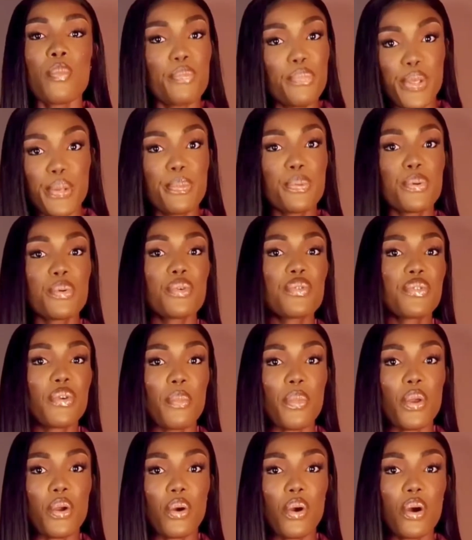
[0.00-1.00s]
people
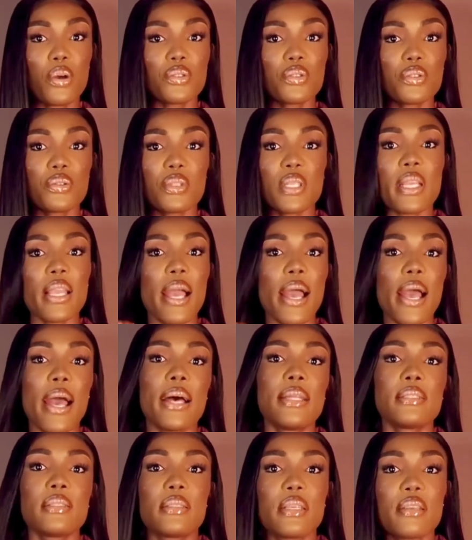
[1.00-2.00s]
from your country,
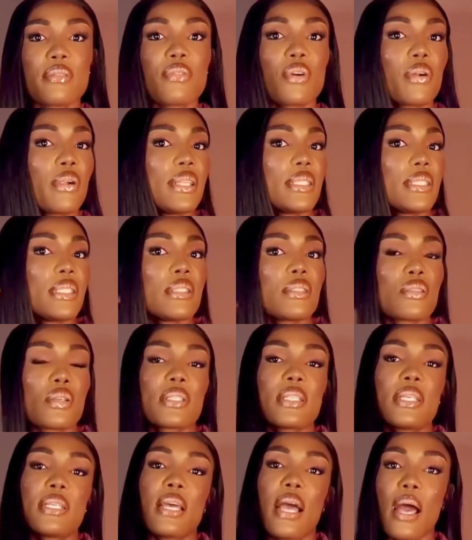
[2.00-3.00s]
and they've already
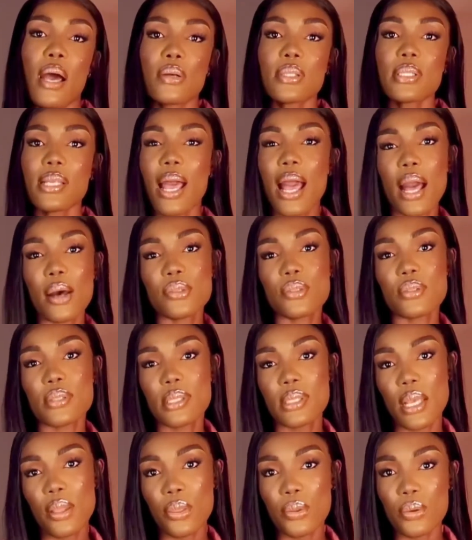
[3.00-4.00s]
sorted out how to
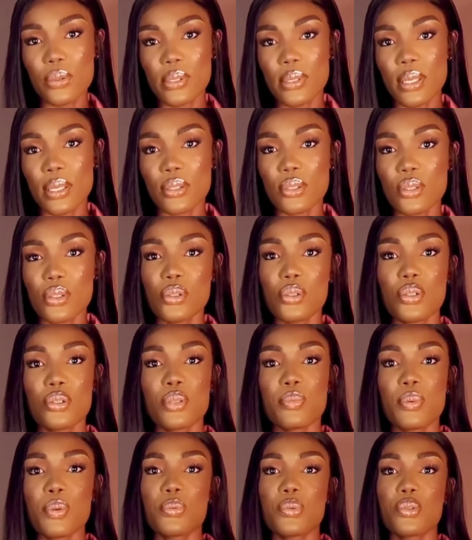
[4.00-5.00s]
send those things to
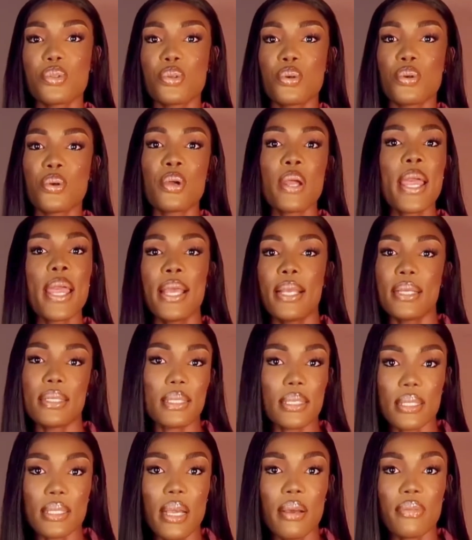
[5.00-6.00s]
those people. So
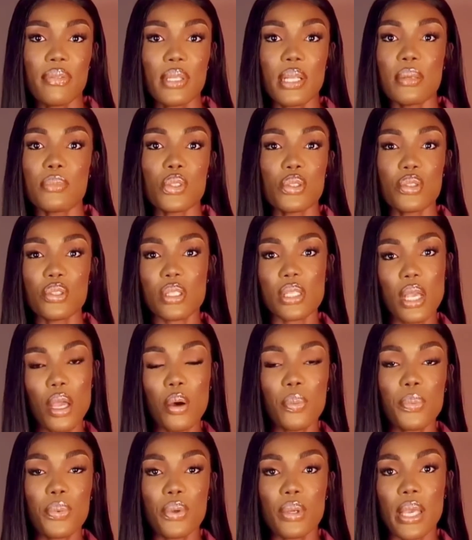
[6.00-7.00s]
it's easier for them to just
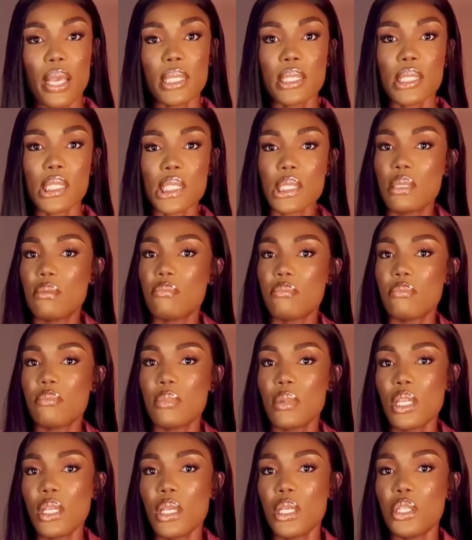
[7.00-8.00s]
help you get
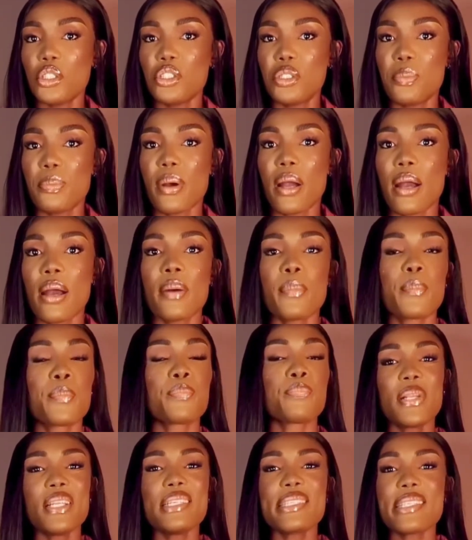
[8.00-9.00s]
a shipper.
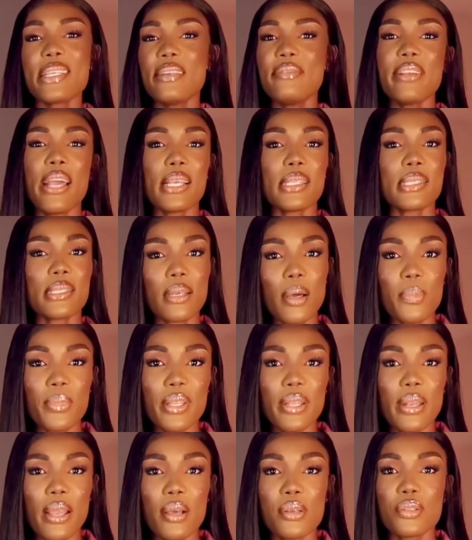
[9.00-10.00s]
Please, if there is
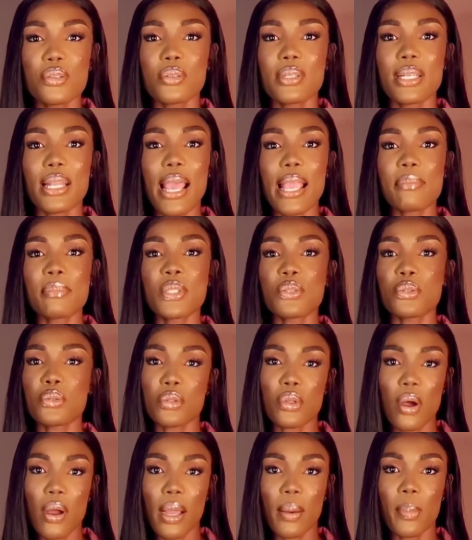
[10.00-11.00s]
something else you'd like me to
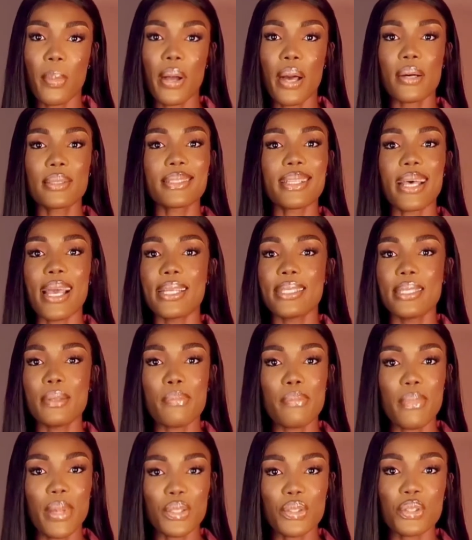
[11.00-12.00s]
talk about that I
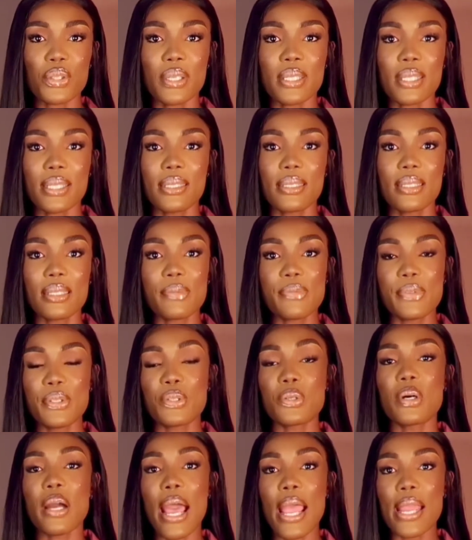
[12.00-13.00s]
didn't mention in this
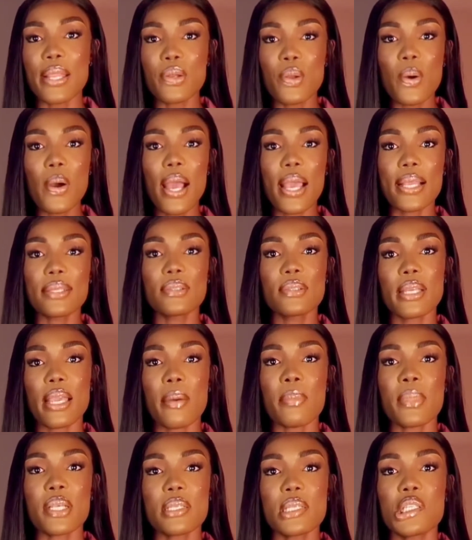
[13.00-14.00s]
video, I know I do
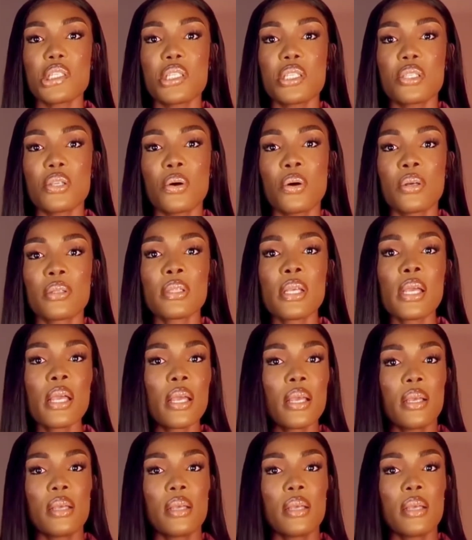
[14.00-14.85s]
get messages on